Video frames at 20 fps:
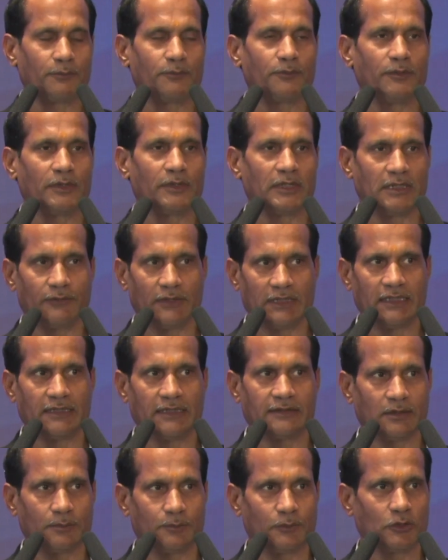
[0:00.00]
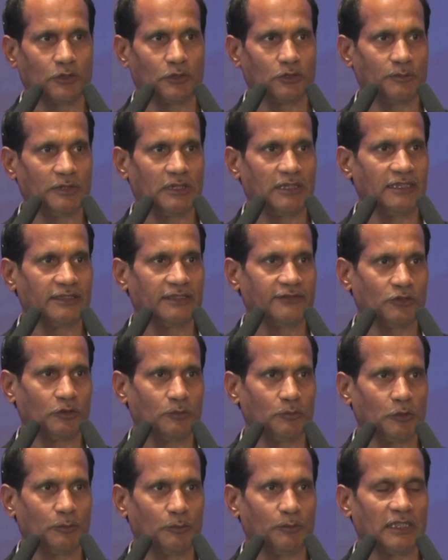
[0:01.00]
with the support of the DISCOM
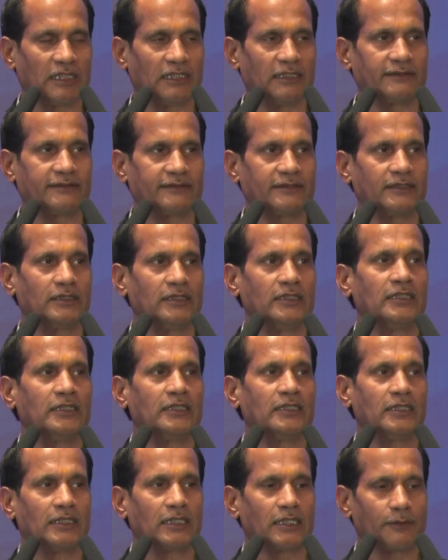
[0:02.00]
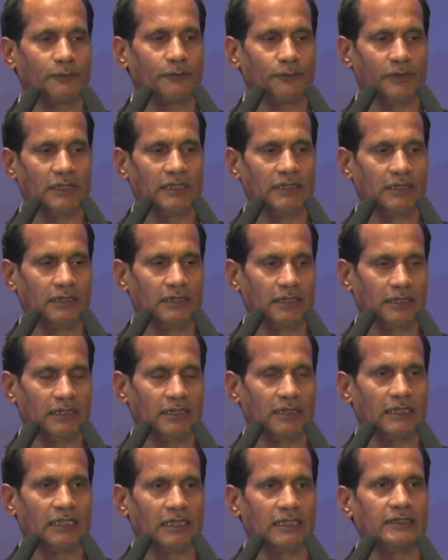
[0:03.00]
of Maharashtra. With
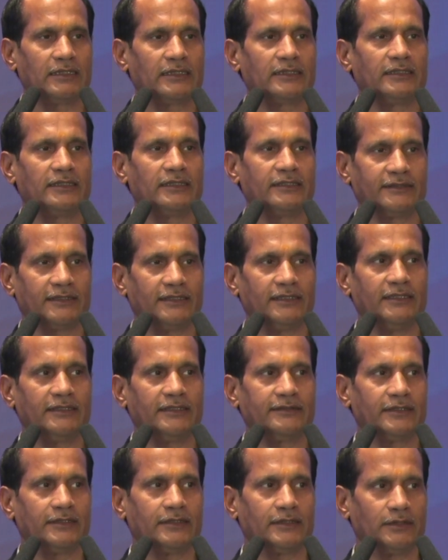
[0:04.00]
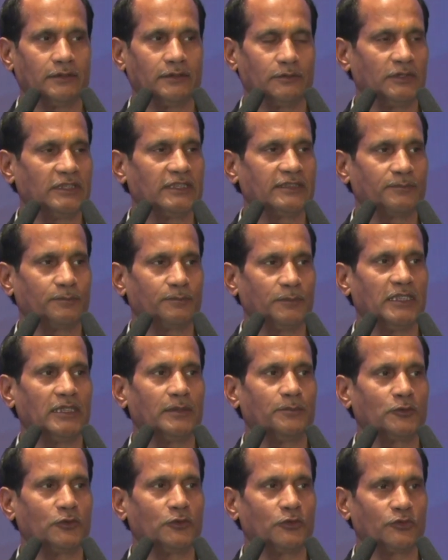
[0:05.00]
I think this initiative, this PM
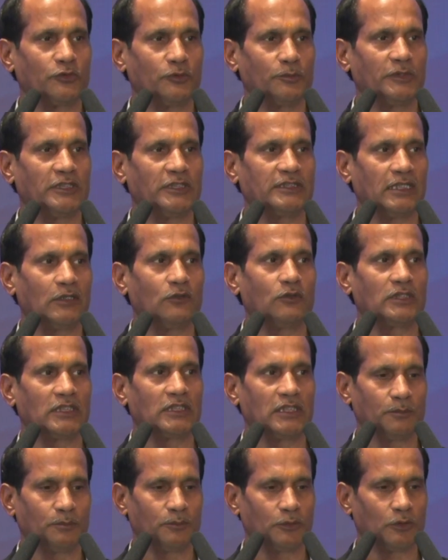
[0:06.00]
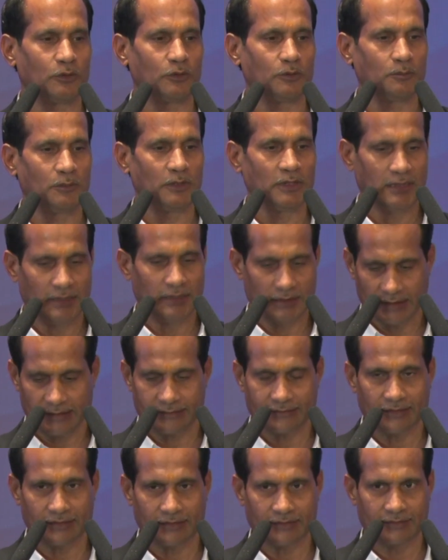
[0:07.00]
Kusum, is outcome from the
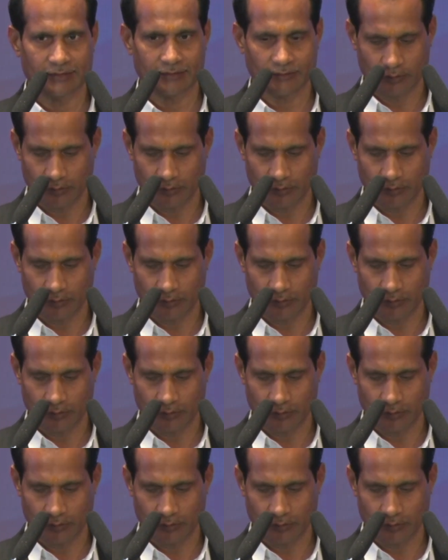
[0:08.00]
success of